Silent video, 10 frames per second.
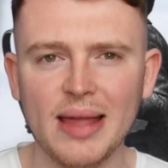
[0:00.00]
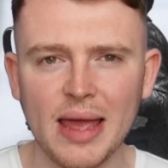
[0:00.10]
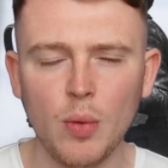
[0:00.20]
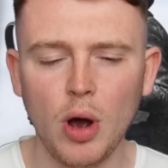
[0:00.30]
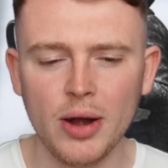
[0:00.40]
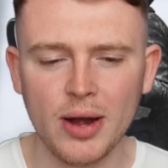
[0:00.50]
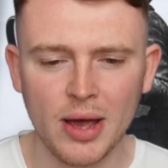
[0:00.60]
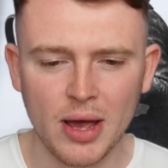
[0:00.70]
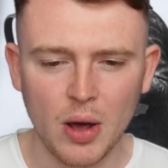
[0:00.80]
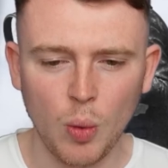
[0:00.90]
Day one
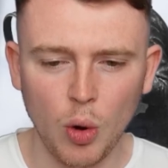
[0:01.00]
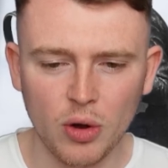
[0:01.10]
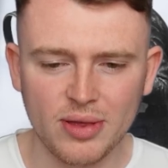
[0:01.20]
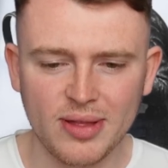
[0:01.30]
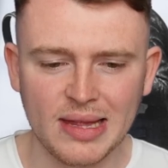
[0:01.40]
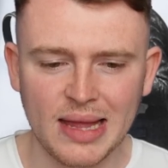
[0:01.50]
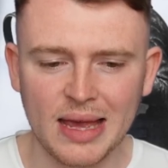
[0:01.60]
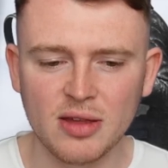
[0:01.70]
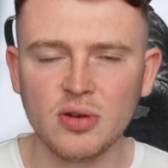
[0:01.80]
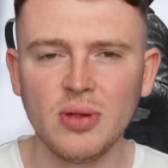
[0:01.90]
was
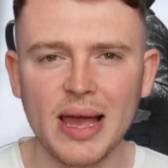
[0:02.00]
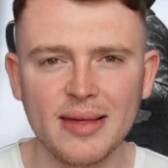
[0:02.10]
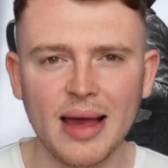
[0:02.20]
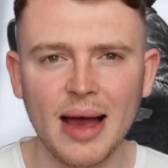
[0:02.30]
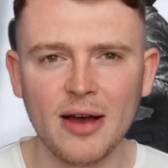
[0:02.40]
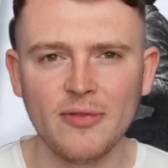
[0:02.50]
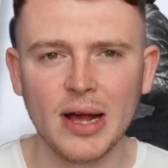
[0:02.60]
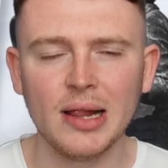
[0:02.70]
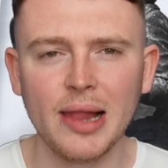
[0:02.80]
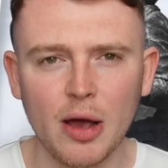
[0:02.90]
today, so let's have
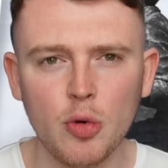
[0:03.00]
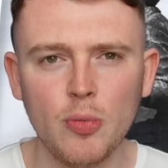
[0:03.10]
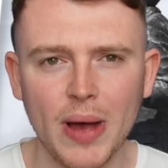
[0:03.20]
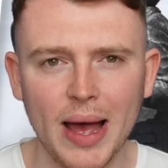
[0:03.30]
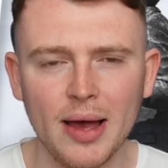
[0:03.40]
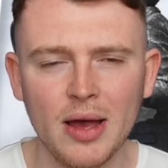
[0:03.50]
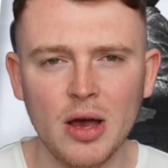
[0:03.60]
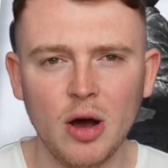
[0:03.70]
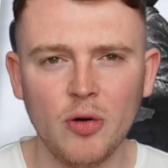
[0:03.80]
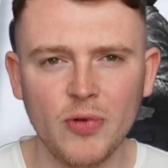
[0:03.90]
a little bit
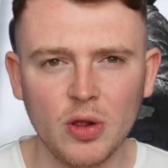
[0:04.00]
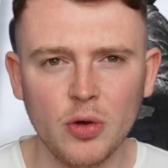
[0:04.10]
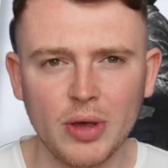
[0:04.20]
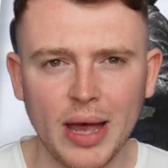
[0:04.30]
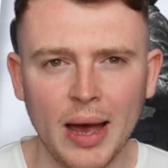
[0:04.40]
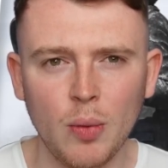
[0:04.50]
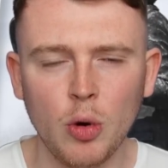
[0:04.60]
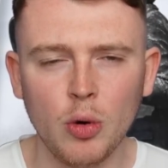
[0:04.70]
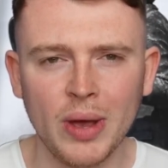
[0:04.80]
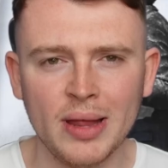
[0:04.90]
of a look at
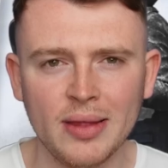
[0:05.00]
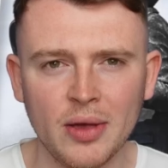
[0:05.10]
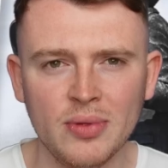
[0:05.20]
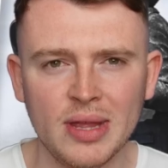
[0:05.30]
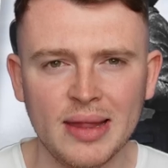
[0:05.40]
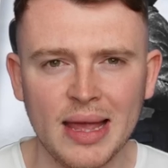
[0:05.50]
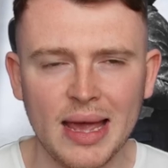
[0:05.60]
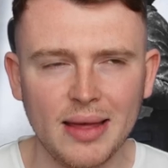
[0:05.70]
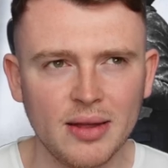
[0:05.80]
what went down today.